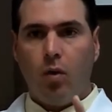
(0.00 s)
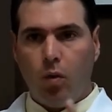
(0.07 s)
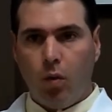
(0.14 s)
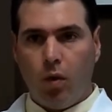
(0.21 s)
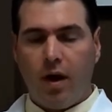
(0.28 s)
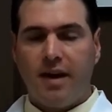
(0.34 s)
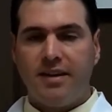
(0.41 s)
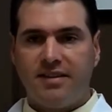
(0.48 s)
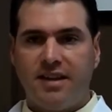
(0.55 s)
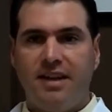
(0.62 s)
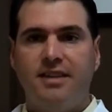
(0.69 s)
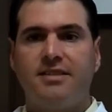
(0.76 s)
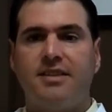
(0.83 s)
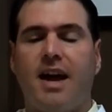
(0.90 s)
what is
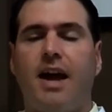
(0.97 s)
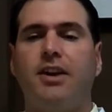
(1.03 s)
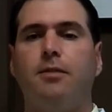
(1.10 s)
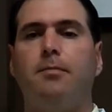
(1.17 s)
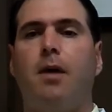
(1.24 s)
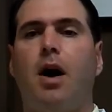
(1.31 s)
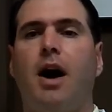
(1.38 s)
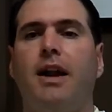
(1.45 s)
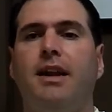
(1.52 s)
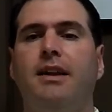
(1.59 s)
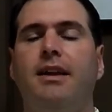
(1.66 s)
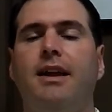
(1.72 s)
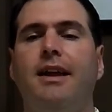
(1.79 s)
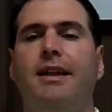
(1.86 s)
inside your
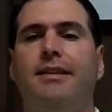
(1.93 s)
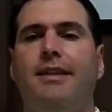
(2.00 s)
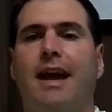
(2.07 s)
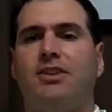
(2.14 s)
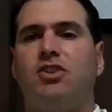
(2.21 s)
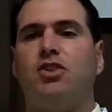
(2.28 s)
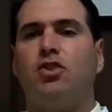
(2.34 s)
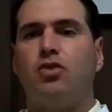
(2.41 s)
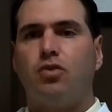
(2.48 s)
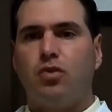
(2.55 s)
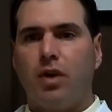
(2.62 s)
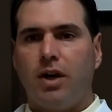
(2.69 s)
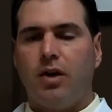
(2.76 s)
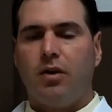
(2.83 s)
body that's
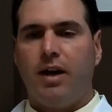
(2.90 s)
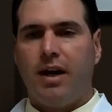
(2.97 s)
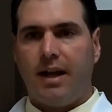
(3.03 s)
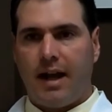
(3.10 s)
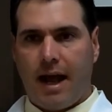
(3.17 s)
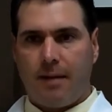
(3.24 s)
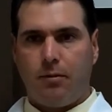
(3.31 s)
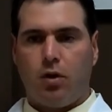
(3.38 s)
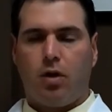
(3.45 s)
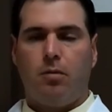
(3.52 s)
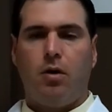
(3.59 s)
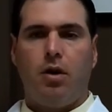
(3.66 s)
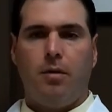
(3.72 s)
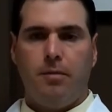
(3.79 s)
triggering an
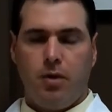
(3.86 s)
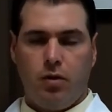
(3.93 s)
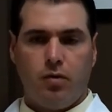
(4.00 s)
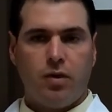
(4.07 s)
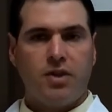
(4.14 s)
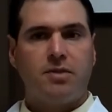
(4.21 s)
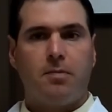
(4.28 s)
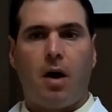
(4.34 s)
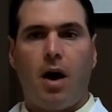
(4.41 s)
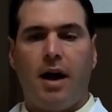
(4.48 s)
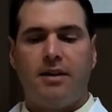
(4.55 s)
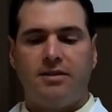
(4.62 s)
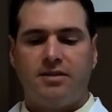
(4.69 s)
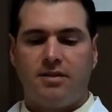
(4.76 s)
abnormal immune
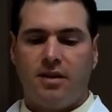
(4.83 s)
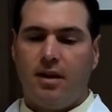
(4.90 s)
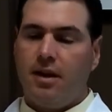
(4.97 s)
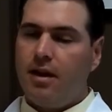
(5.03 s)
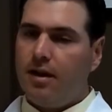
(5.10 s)
response.